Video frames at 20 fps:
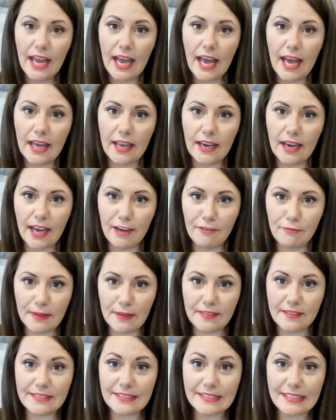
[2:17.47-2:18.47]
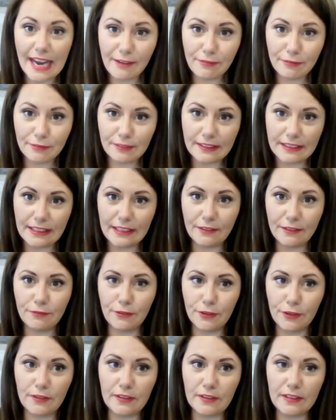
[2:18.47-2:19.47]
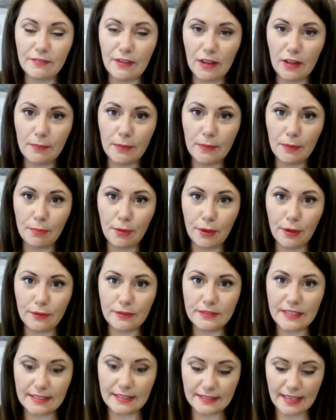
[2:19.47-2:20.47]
and I've been the staff lead for the development process